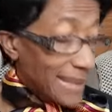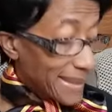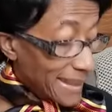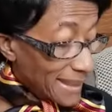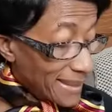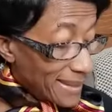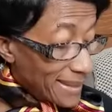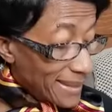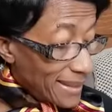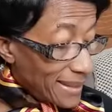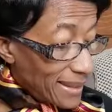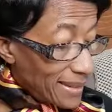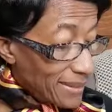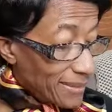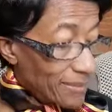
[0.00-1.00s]

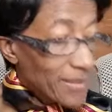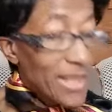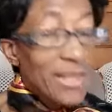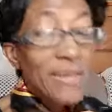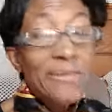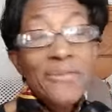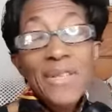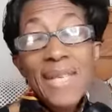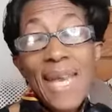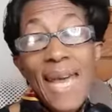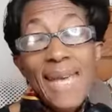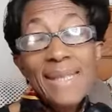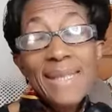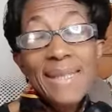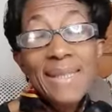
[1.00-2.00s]
dignity,
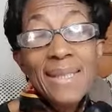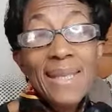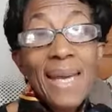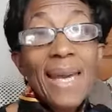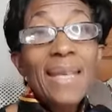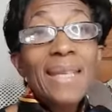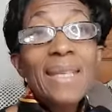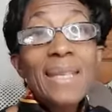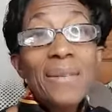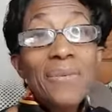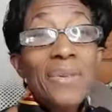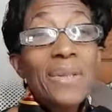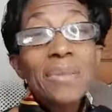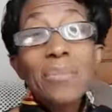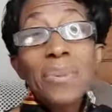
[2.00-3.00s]
finesse, and
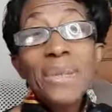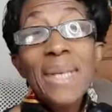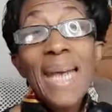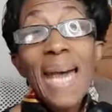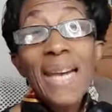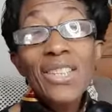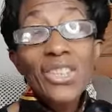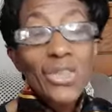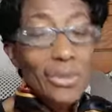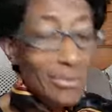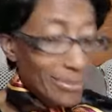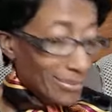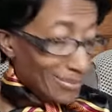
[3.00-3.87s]
even panache.